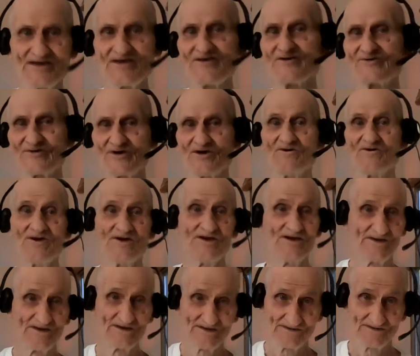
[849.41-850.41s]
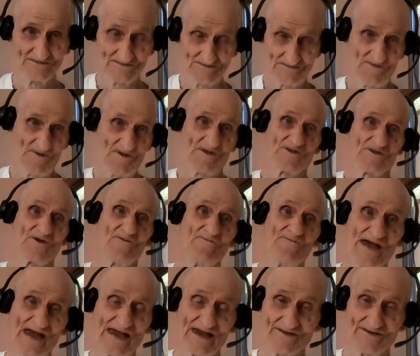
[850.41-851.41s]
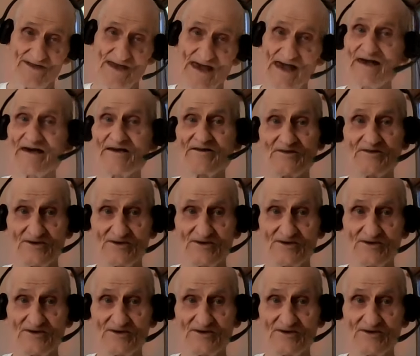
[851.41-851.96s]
So you ban that,